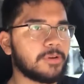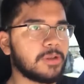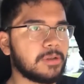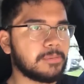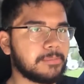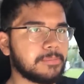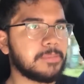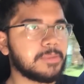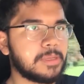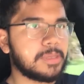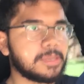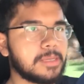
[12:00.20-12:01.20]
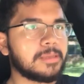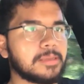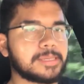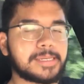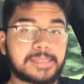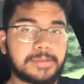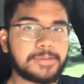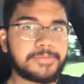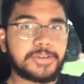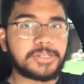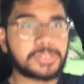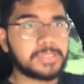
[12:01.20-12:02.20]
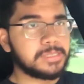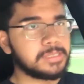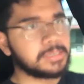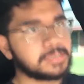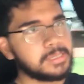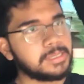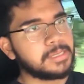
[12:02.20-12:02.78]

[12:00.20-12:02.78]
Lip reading: from the 6-cylinder version.